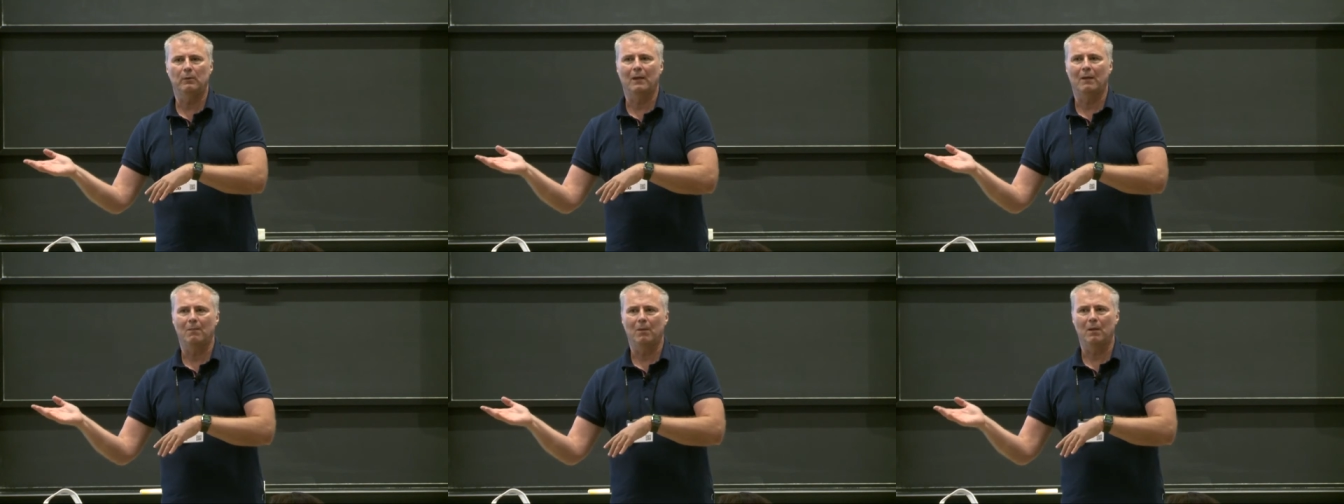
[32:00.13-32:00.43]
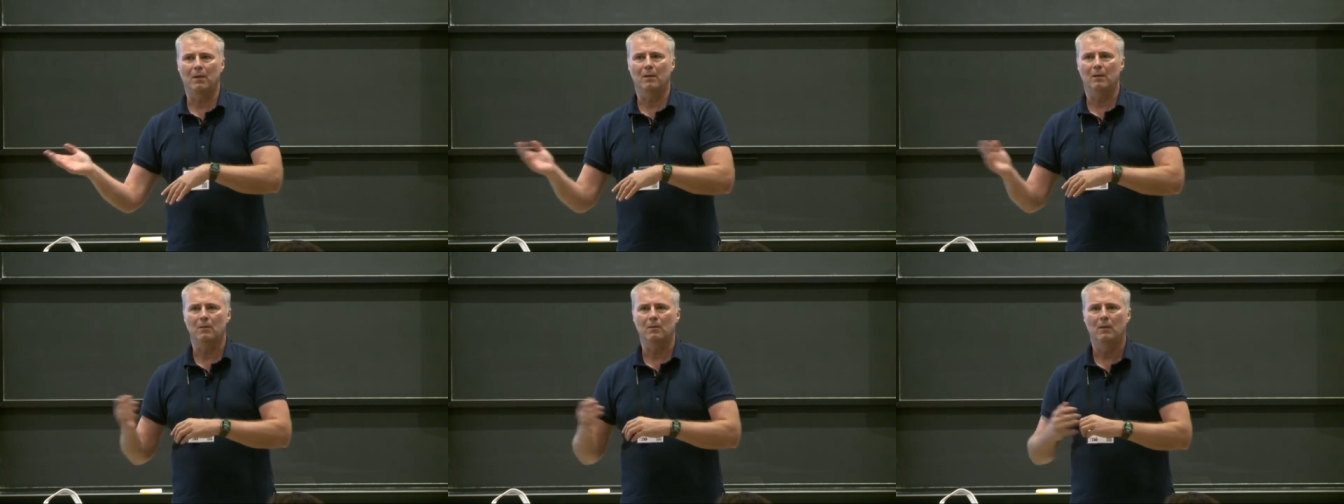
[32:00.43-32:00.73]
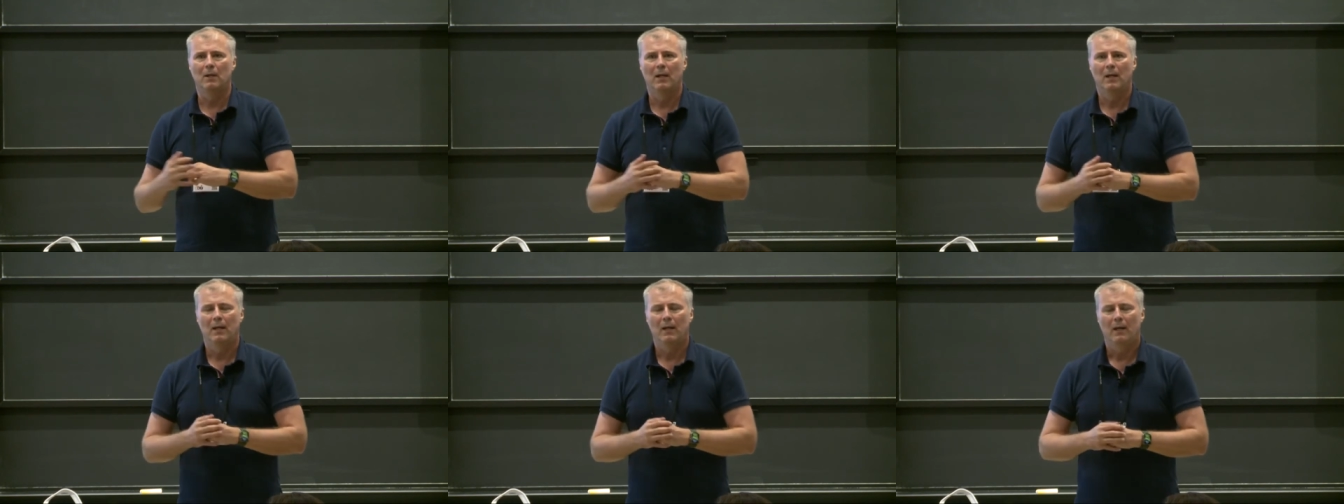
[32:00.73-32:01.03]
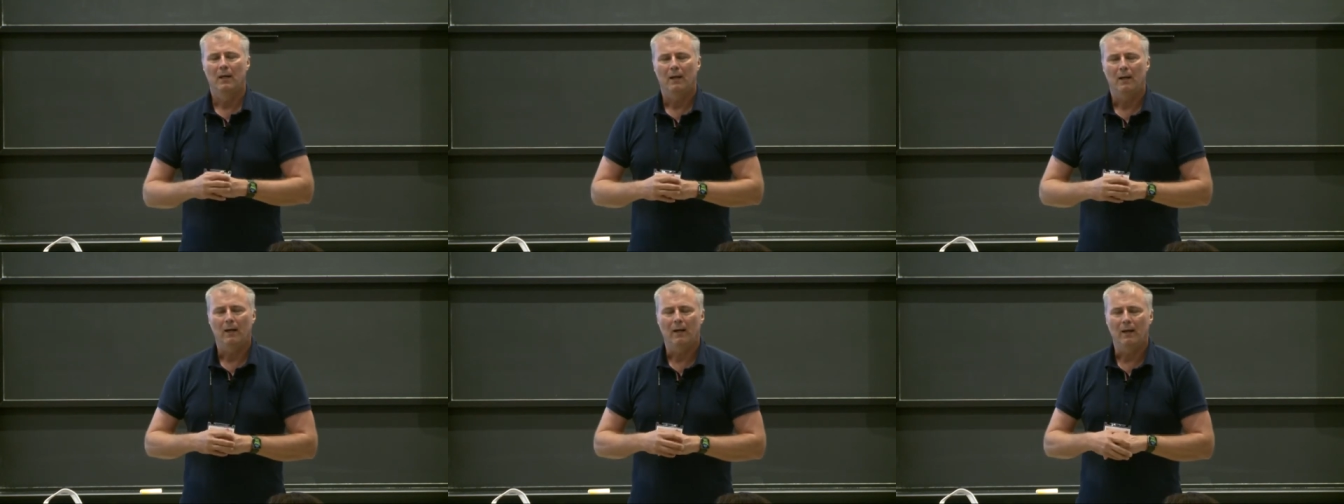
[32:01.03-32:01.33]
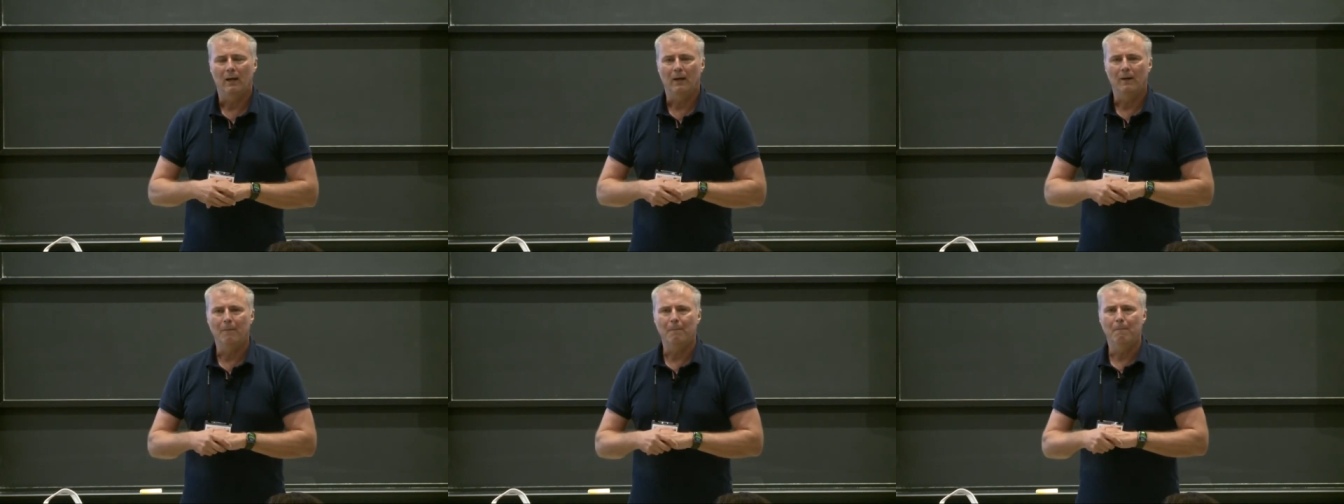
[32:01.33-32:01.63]
Tableau,
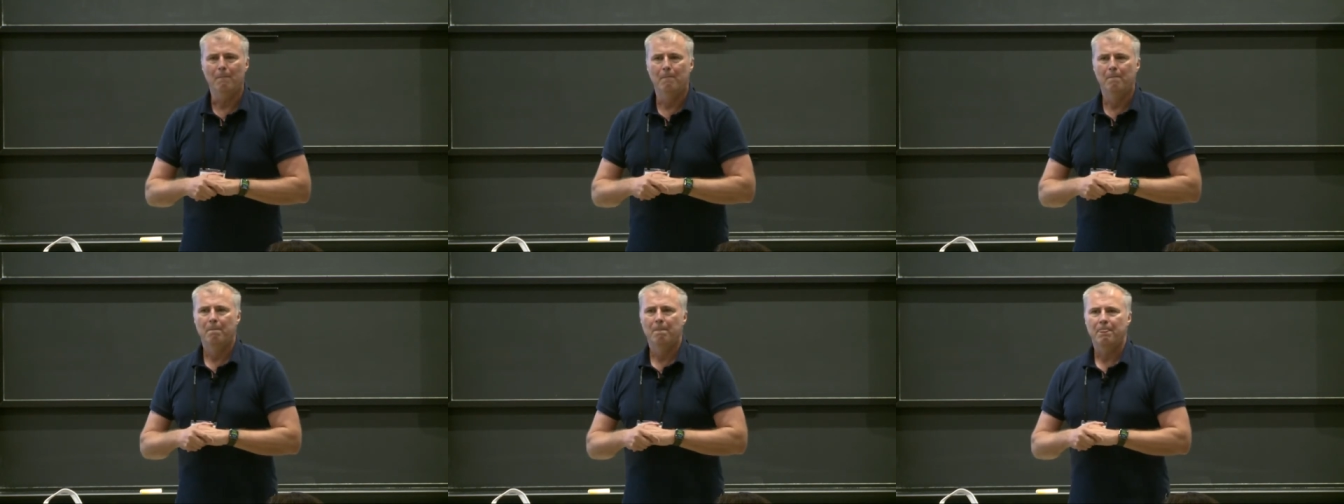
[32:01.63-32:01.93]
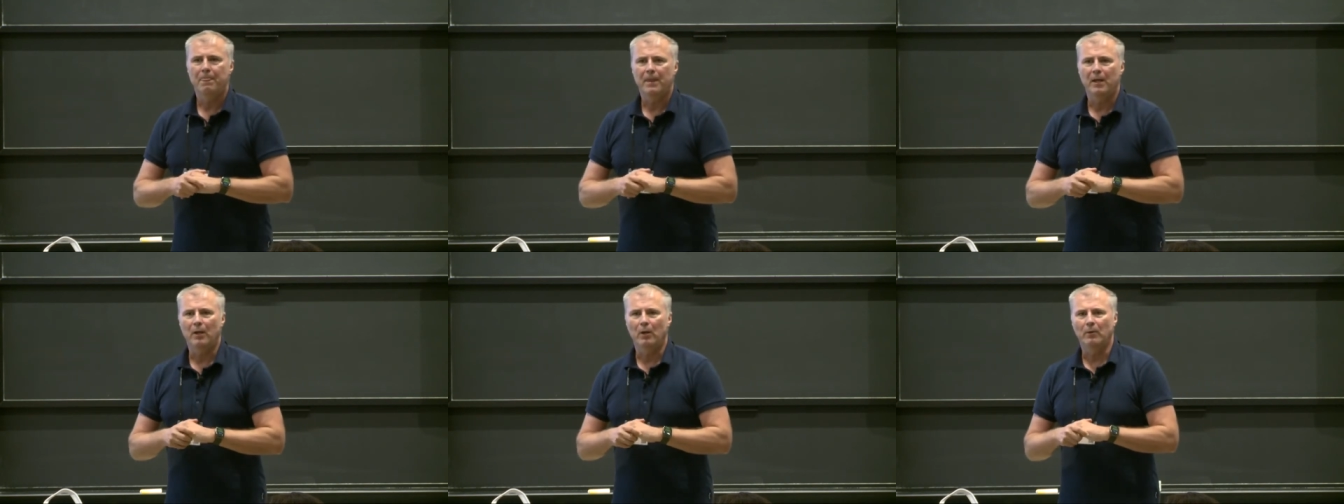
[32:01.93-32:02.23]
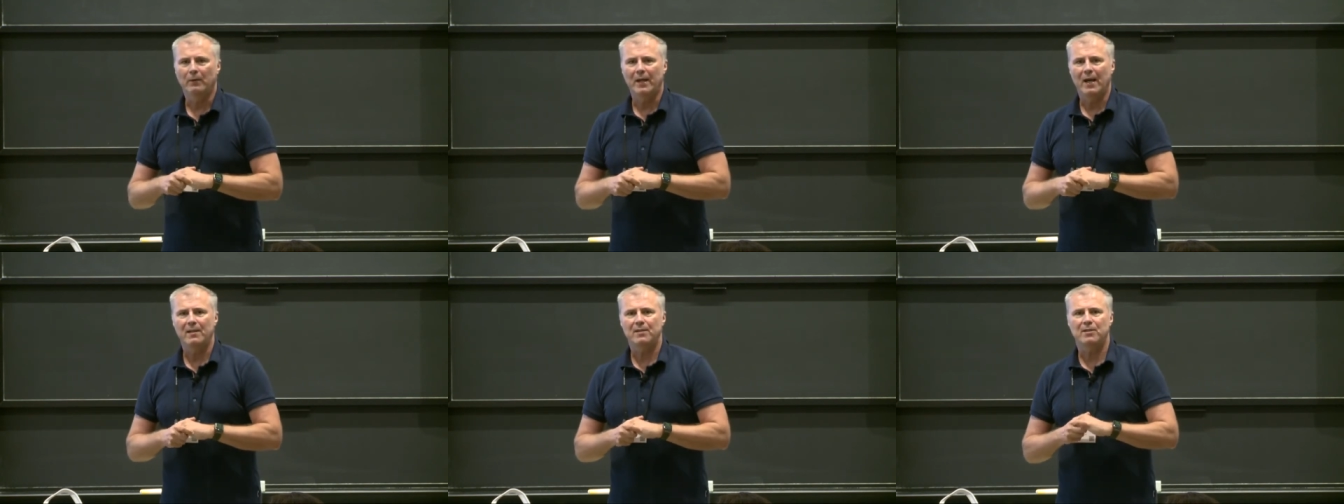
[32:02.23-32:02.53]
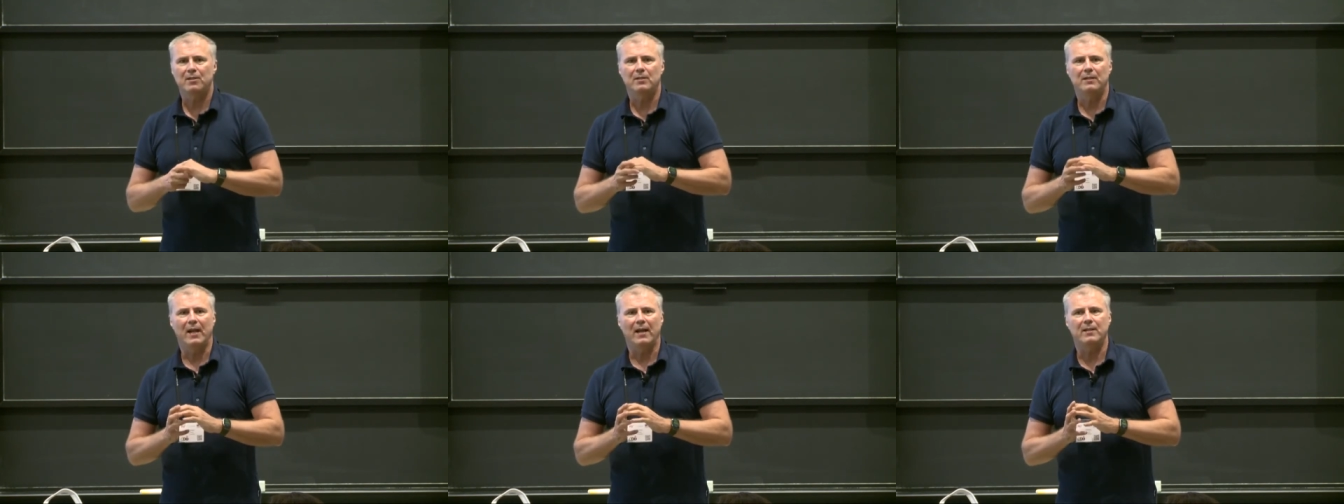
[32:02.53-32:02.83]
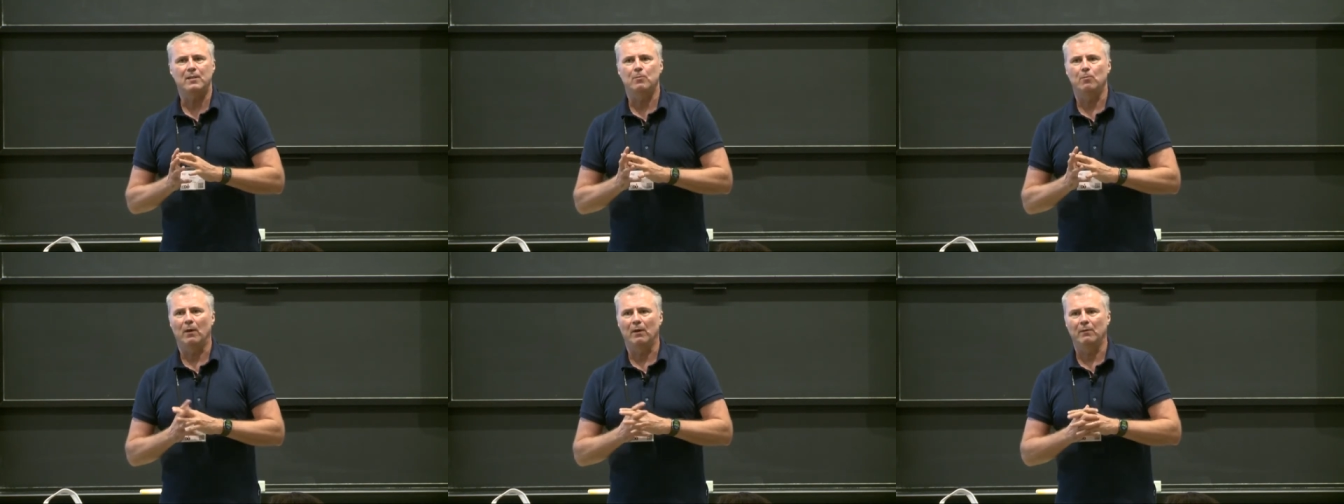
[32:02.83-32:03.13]
you know,
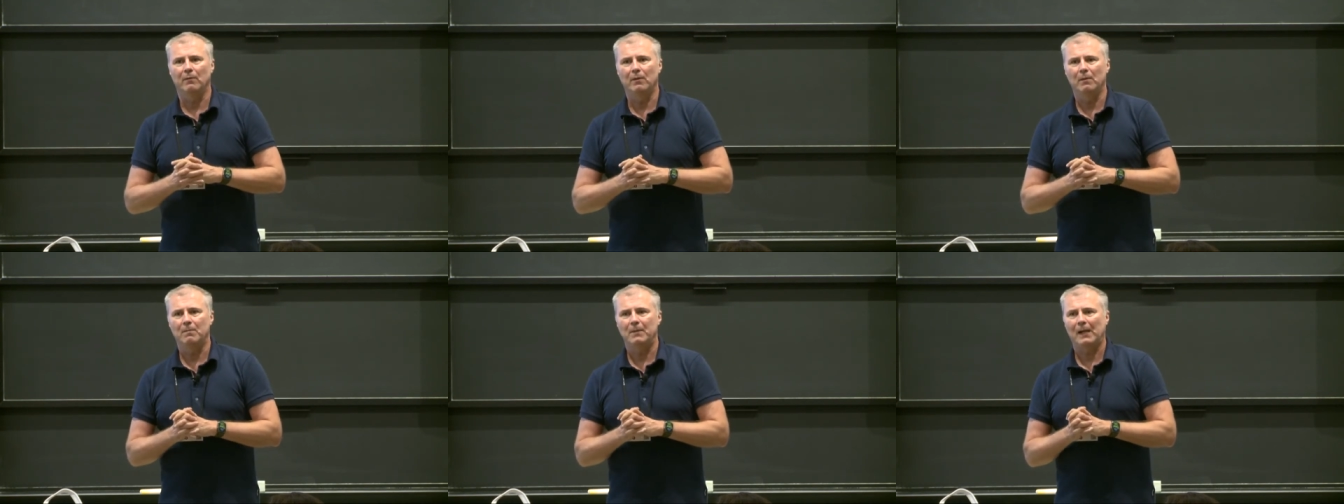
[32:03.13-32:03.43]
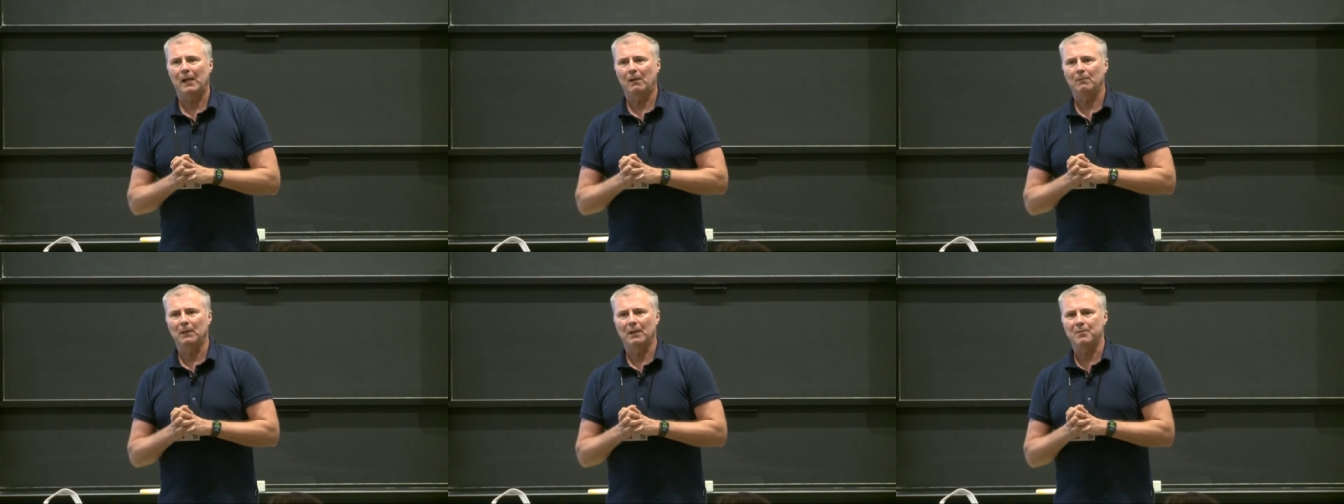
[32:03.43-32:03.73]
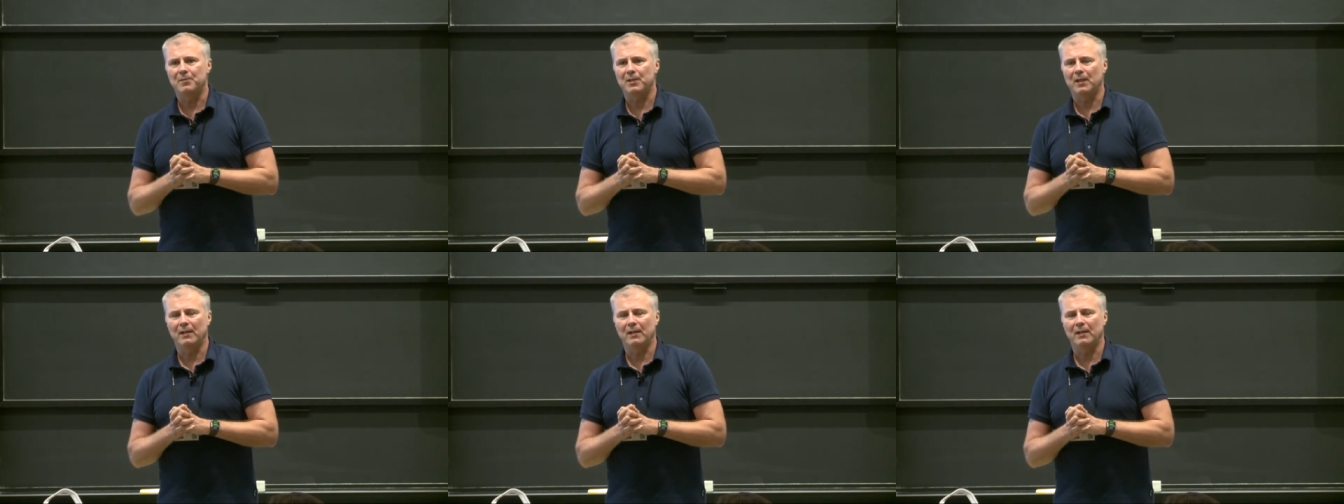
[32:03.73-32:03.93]
that's one of the problems.